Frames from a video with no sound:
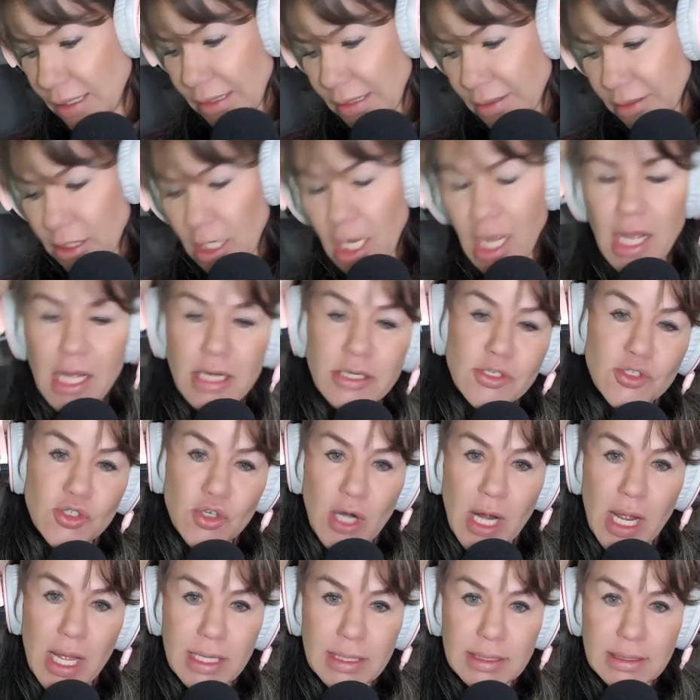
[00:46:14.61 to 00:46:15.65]
in
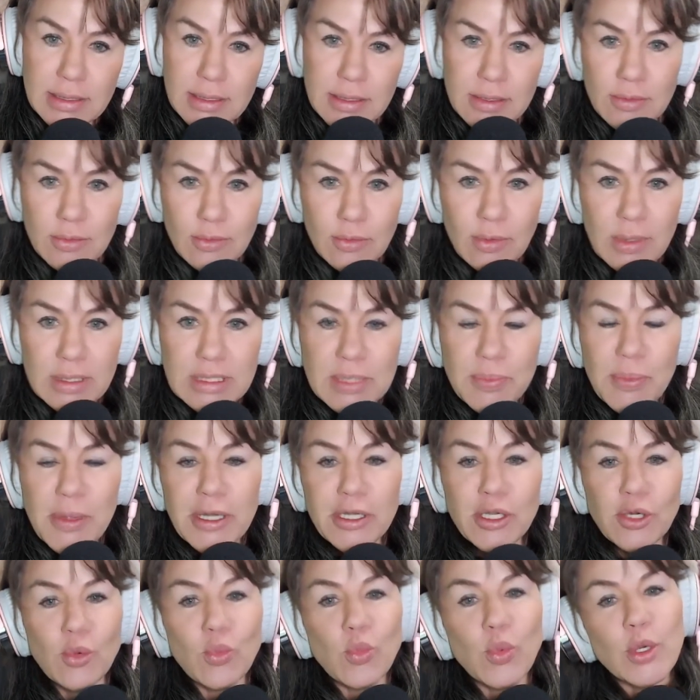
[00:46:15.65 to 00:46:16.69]
contrast, what's been
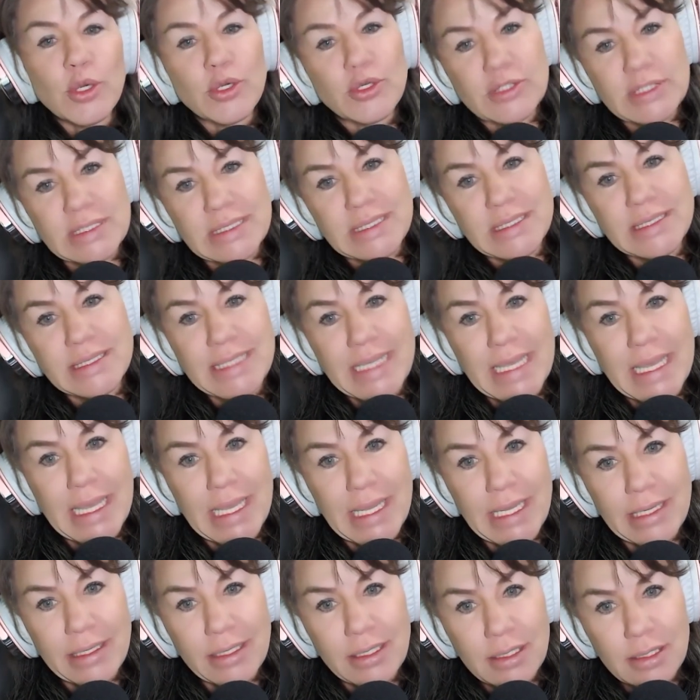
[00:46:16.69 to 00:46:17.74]
your worst
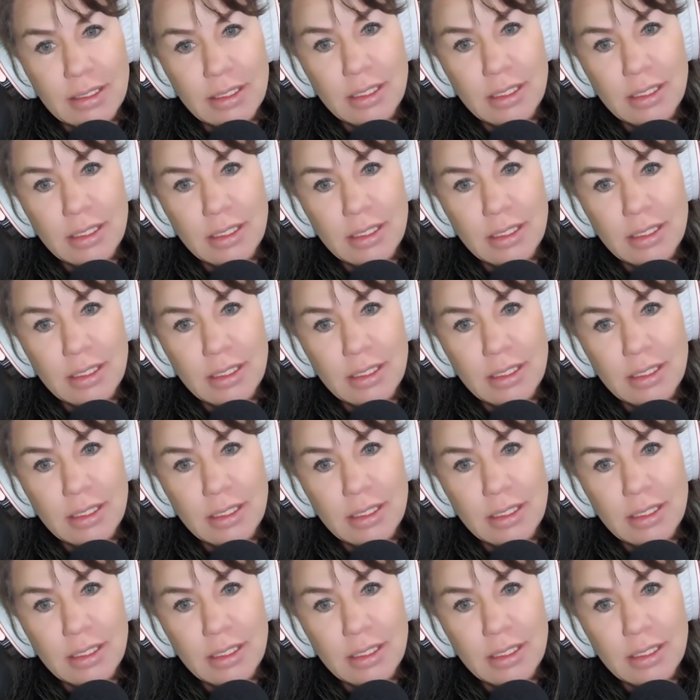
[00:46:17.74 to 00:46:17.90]
day?